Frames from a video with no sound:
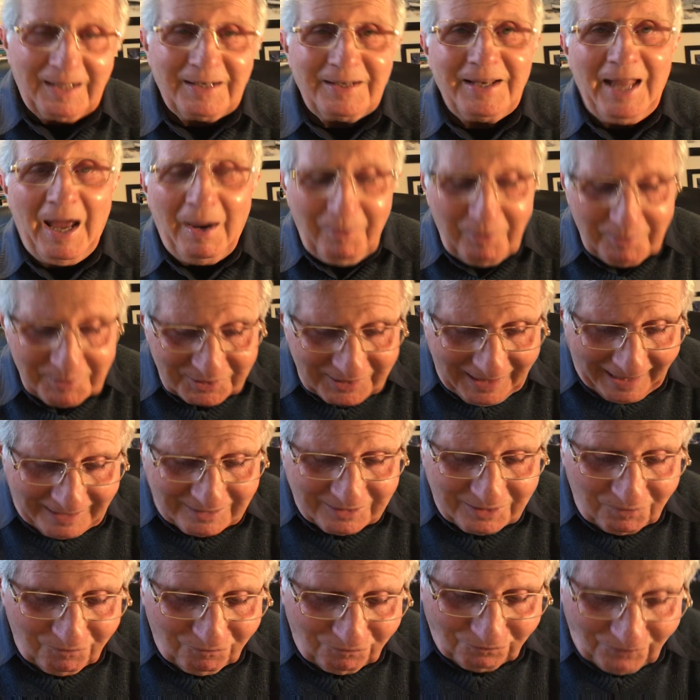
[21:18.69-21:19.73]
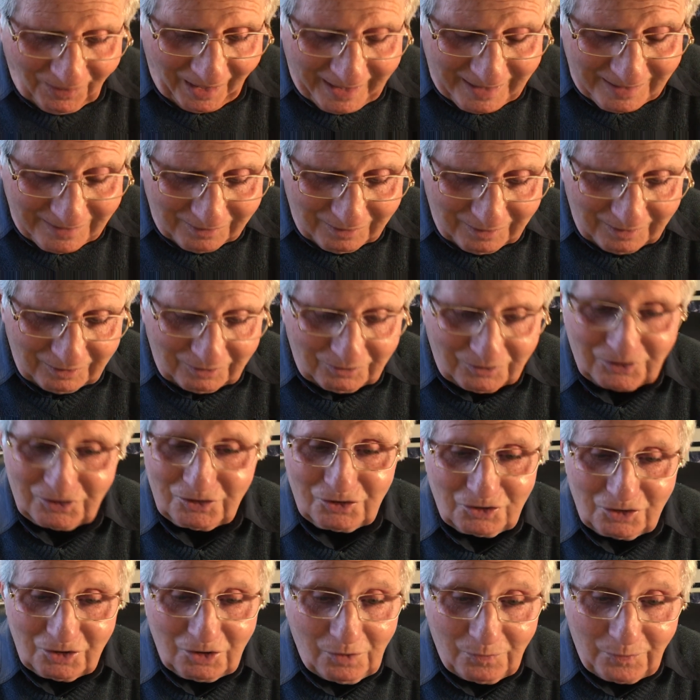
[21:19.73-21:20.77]
Now he must act in faith
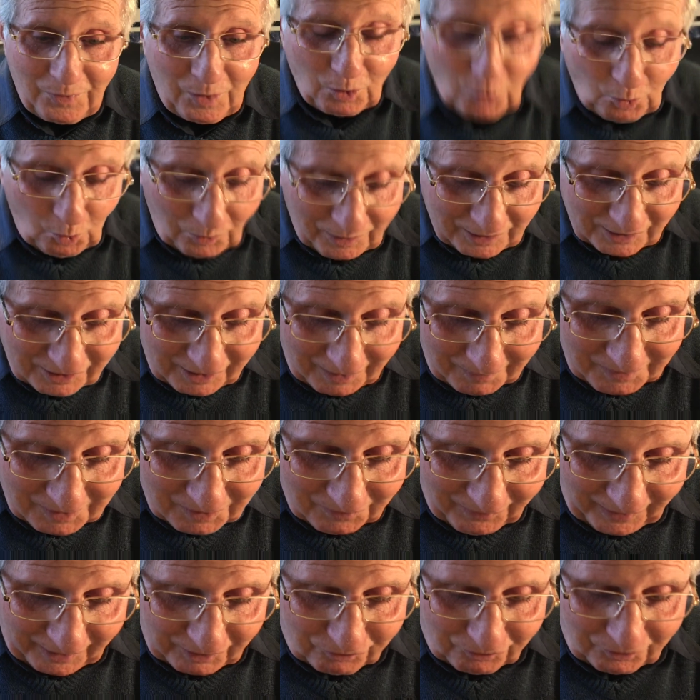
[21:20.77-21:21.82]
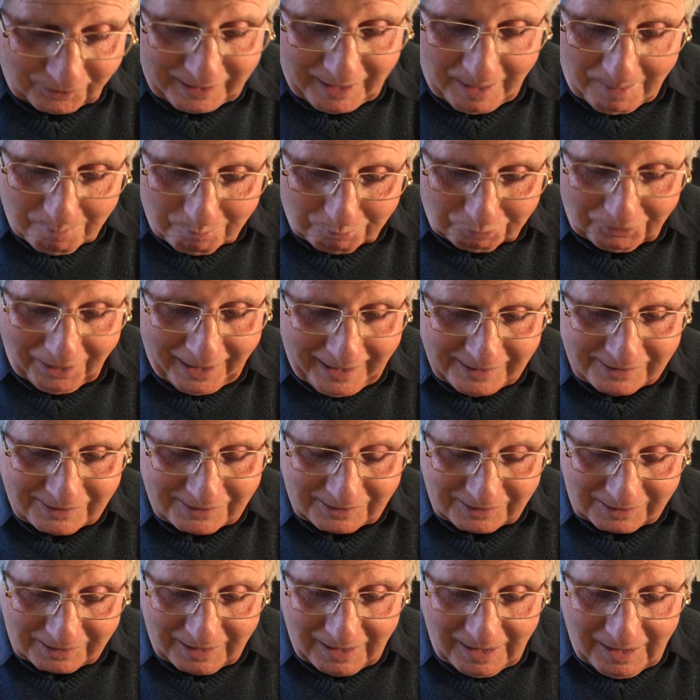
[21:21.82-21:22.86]
because the Lord has given the victory,
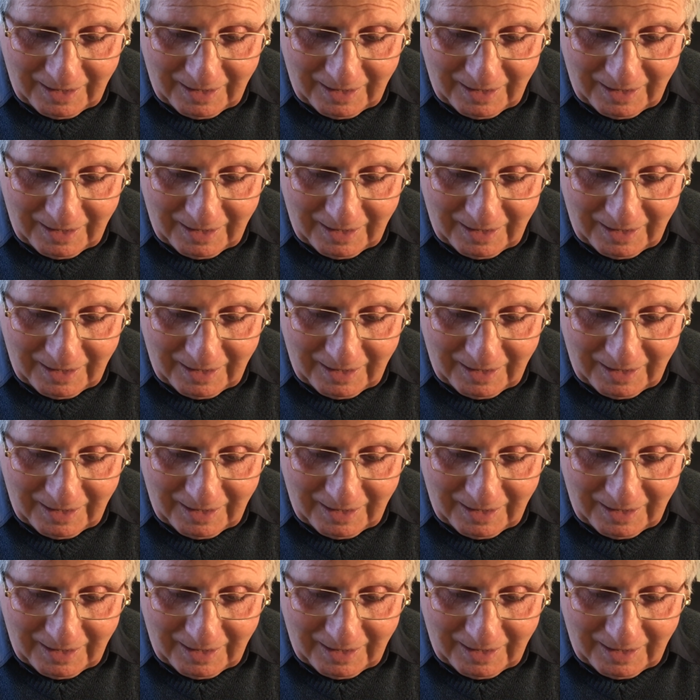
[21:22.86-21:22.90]
embrace